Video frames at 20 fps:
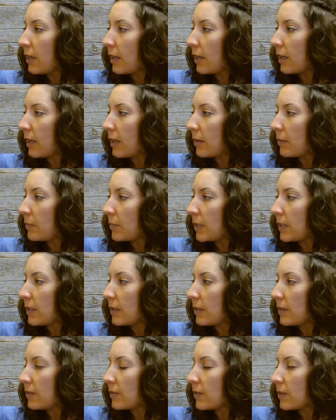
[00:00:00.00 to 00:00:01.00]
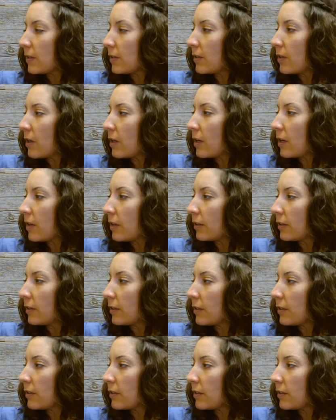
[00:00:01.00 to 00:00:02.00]
um, is
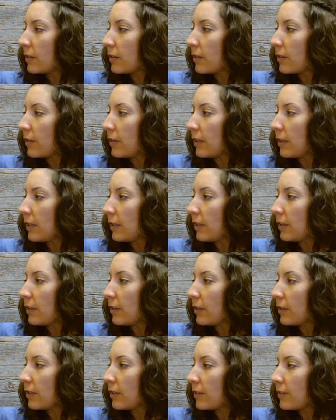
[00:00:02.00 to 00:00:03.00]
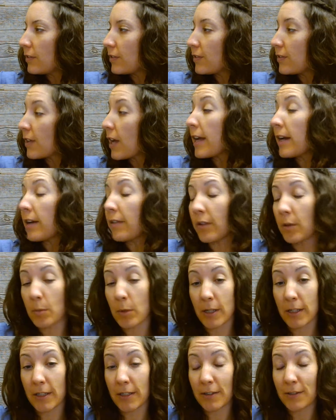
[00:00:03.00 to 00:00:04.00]
along the side of our
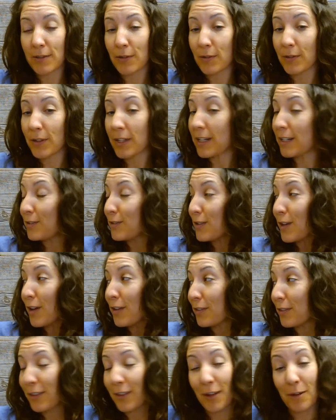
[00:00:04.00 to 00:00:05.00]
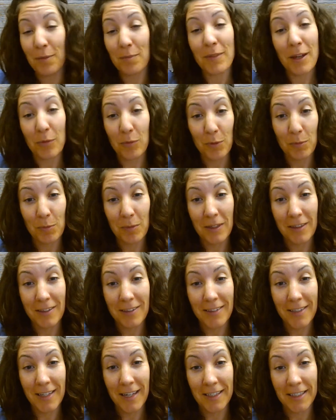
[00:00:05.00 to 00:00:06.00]
body. So that is not the thumb, that would be the
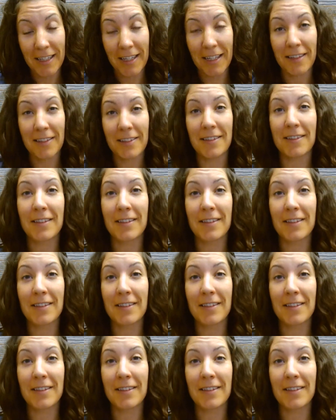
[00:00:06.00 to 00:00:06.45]
side gaze.